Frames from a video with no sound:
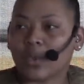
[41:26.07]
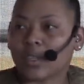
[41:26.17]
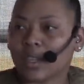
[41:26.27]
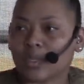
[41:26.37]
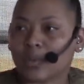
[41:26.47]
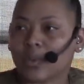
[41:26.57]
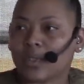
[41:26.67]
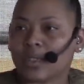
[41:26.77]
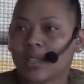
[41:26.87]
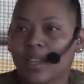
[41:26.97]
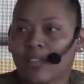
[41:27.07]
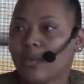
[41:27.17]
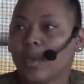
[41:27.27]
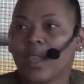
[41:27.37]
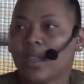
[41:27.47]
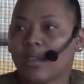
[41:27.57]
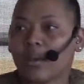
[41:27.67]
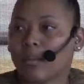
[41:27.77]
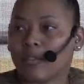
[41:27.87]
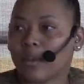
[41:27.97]
experience in life, where you
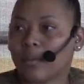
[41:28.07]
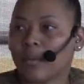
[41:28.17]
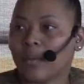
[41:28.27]
come from,